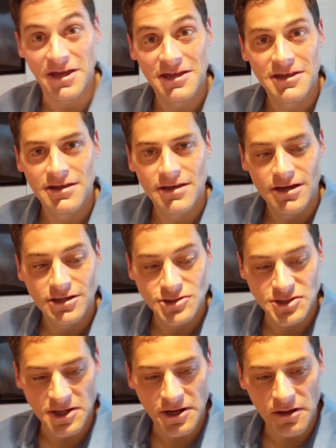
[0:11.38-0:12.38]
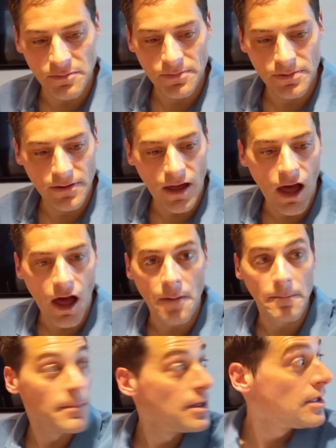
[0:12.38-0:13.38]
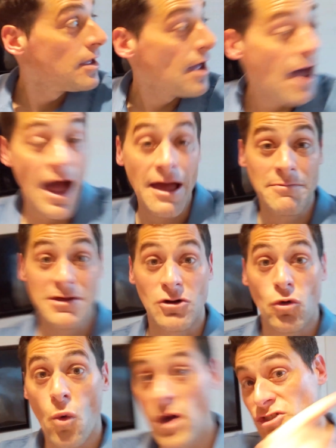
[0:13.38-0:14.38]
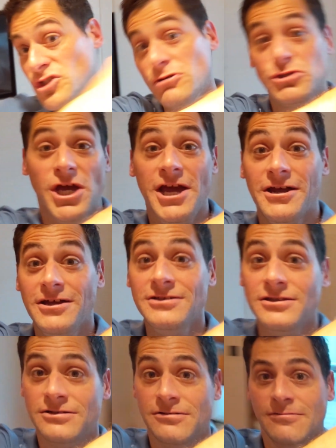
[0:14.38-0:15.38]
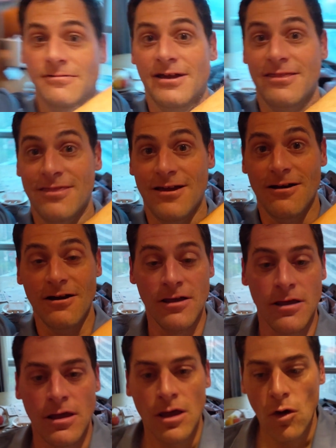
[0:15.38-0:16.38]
in me. Just got up. I'm in Guangzhou, China, right there.